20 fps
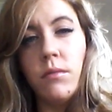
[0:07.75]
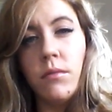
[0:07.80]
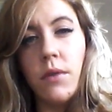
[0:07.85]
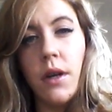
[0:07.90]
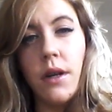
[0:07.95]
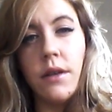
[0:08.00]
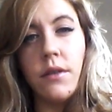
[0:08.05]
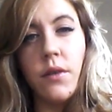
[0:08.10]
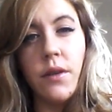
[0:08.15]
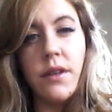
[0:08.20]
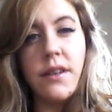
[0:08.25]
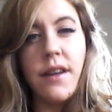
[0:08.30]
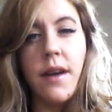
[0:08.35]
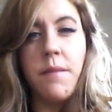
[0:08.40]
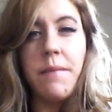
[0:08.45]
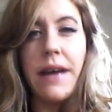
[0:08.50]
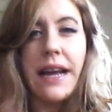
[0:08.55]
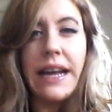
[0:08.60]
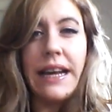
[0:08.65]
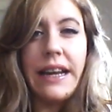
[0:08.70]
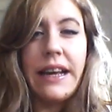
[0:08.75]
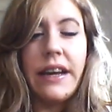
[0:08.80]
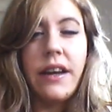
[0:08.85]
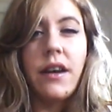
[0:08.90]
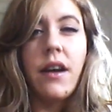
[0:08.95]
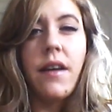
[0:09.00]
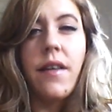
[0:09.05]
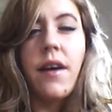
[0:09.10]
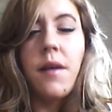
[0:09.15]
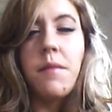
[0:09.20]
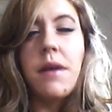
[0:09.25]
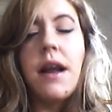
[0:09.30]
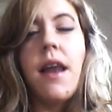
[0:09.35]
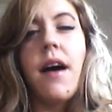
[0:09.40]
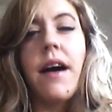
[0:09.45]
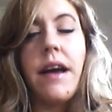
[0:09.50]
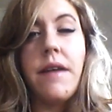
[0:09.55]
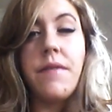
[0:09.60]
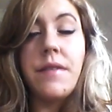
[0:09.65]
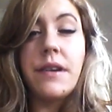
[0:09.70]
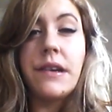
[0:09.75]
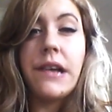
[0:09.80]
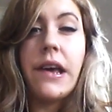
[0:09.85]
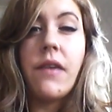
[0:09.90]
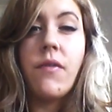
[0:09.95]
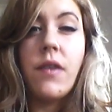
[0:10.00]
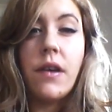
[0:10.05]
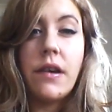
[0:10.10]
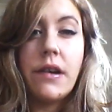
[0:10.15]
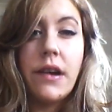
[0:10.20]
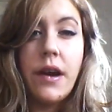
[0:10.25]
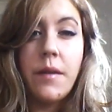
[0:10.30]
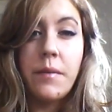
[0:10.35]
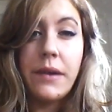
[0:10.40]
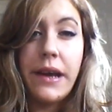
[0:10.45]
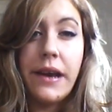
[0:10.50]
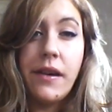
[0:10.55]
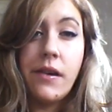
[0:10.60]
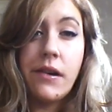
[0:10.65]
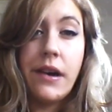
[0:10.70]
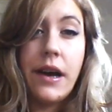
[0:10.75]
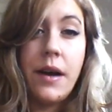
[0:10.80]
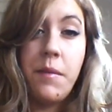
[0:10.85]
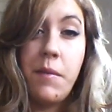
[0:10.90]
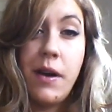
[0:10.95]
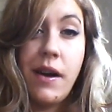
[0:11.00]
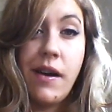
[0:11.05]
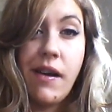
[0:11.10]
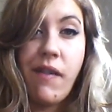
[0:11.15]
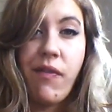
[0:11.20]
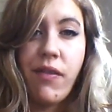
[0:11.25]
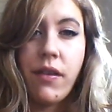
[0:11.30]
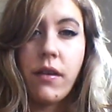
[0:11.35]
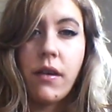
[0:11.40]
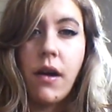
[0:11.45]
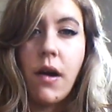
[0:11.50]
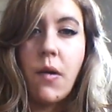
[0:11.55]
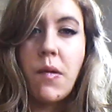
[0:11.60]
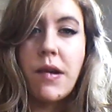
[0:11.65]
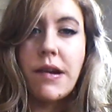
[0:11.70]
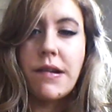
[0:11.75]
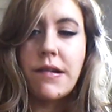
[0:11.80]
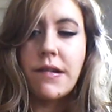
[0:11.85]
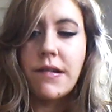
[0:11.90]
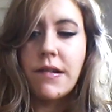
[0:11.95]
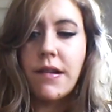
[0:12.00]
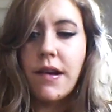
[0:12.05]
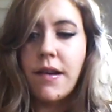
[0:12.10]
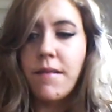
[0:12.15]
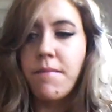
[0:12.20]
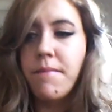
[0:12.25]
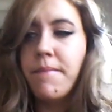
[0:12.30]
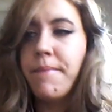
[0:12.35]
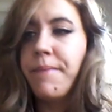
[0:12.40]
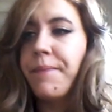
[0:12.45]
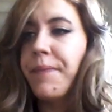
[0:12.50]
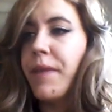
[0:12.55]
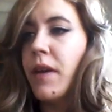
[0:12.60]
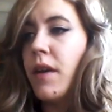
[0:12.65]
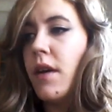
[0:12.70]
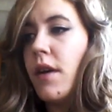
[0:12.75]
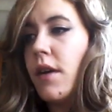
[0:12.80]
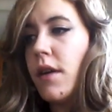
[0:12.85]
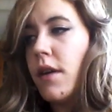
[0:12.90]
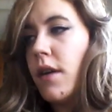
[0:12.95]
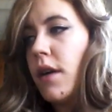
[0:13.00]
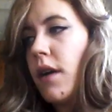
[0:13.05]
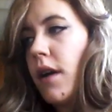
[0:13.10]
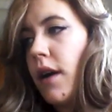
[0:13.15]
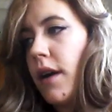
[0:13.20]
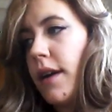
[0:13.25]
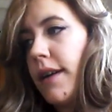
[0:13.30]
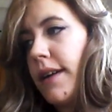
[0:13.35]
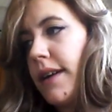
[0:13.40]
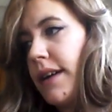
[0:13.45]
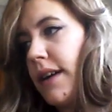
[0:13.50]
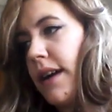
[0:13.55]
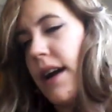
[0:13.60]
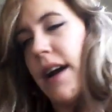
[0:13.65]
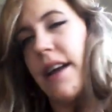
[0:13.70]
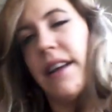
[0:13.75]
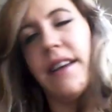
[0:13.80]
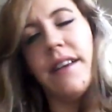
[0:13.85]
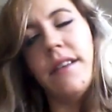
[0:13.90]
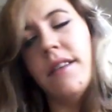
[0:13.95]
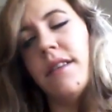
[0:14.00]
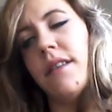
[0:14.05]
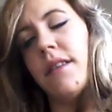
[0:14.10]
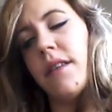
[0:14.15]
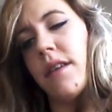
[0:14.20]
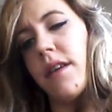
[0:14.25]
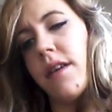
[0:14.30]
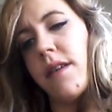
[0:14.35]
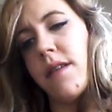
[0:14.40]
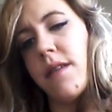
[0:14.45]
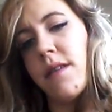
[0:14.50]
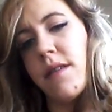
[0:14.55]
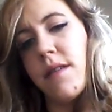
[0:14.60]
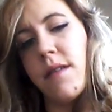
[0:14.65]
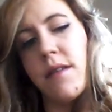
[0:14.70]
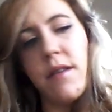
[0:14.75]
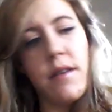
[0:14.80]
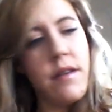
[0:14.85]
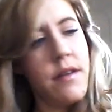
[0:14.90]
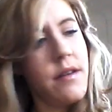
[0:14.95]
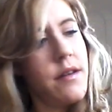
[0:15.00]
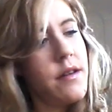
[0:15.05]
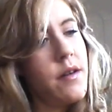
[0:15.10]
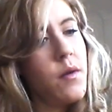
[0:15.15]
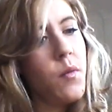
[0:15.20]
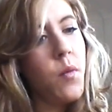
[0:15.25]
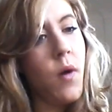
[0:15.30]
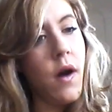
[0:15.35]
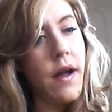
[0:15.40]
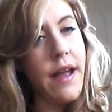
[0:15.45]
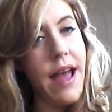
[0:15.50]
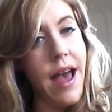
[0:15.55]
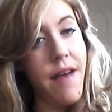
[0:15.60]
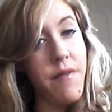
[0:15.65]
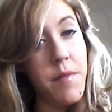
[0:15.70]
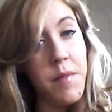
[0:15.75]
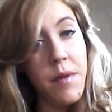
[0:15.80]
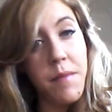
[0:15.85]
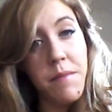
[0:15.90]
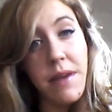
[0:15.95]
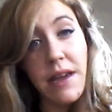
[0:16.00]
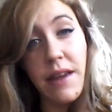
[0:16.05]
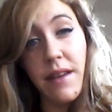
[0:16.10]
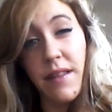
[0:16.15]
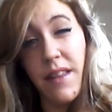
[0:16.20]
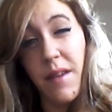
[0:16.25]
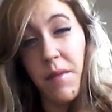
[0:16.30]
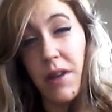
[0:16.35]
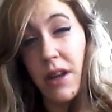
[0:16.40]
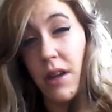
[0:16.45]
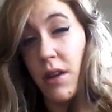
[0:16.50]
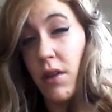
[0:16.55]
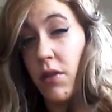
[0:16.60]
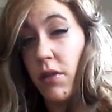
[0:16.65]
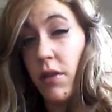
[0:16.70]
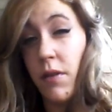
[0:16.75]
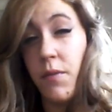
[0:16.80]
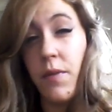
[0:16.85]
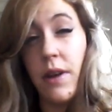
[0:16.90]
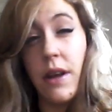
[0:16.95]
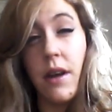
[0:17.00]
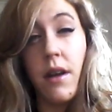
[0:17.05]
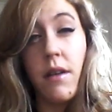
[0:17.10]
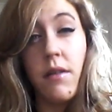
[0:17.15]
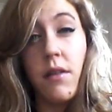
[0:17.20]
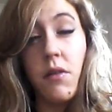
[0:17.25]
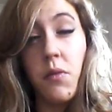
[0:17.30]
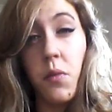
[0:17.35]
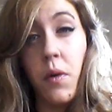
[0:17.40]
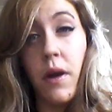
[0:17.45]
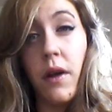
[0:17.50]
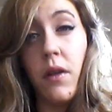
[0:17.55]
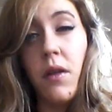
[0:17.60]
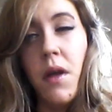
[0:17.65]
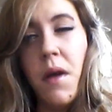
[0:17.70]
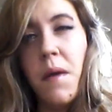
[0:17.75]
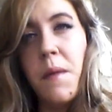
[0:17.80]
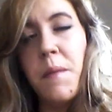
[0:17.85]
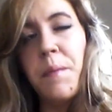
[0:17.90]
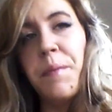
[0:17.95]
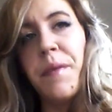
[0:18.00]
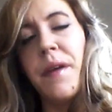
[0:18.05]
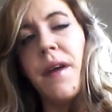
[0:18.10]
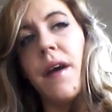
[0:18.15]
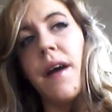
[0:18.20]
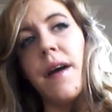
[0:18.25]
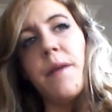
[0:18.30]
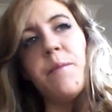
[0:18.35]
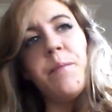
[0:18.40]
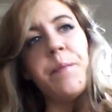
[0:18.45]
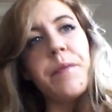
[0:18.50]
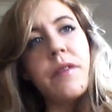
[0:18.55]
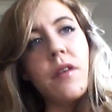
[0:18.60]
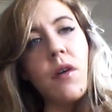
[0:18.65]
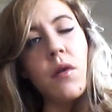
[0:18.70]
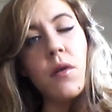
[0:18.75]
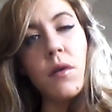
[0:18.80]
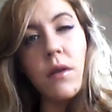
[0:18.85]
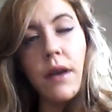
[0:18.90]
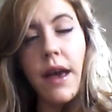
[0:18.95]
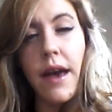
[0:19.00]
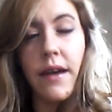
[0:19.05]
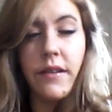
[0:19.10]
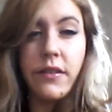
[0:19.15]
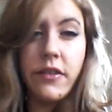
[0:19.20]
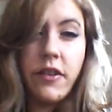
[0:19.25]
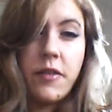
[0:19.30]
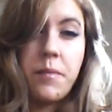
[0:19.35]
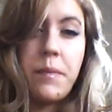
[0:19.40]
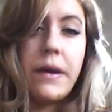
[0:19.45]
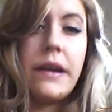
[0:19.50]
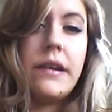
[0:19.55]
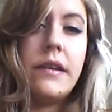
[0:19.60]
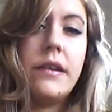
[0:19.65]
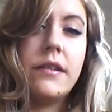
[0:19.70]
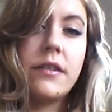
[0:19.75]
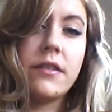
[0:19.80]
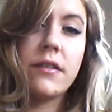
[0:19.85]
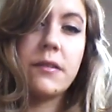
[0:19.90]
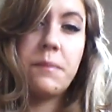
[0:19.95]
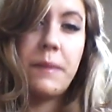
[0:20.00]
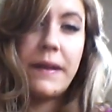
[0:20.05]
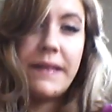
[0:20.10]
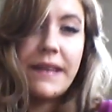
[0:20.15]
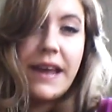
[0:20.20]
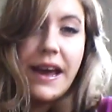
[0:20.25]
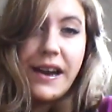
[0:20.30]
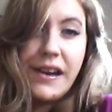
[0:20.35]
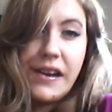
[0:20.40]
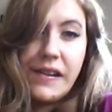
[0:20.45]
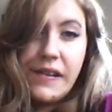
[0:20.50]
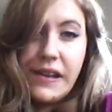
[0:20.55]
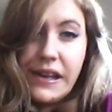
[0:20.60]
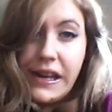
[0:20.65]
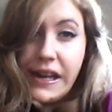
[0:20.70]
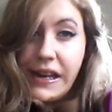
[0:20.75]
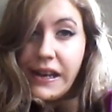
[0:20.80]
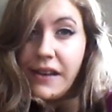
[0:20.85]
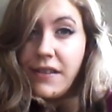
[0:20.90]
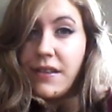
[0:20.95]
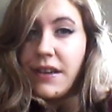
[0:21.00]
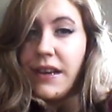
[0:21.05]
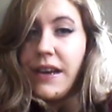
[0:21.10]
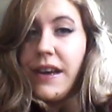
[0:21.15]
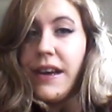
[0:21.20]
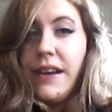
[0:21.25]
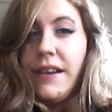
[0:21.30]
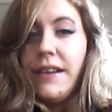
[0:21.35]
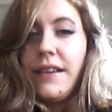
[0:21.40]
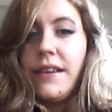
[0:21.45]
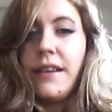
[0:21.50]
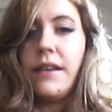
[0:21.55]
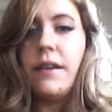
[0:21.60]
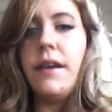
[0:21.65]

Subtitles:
I thought I'd come back and let you know that I'm alive and give you an update on how my life's going and why I haven't been making that many YouTube videos as well. So yeah, it's just been the end of the year, hasn't it? And